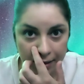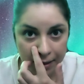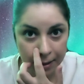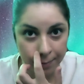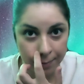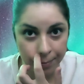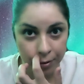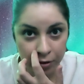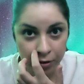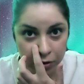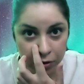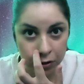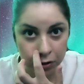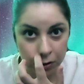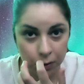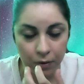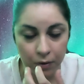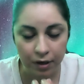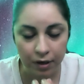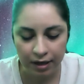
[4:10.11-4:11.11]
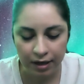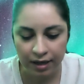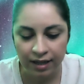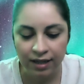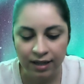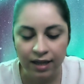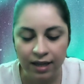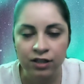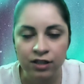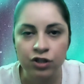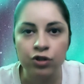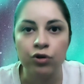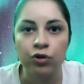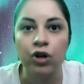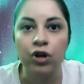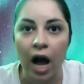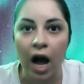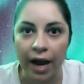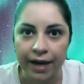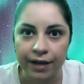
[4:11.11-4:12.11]
It puts you, it's your
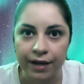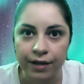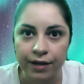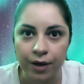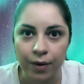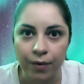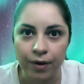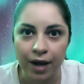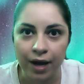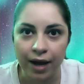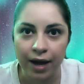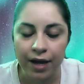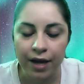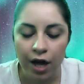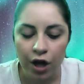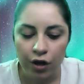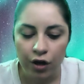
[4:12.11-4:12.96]
guide, okay?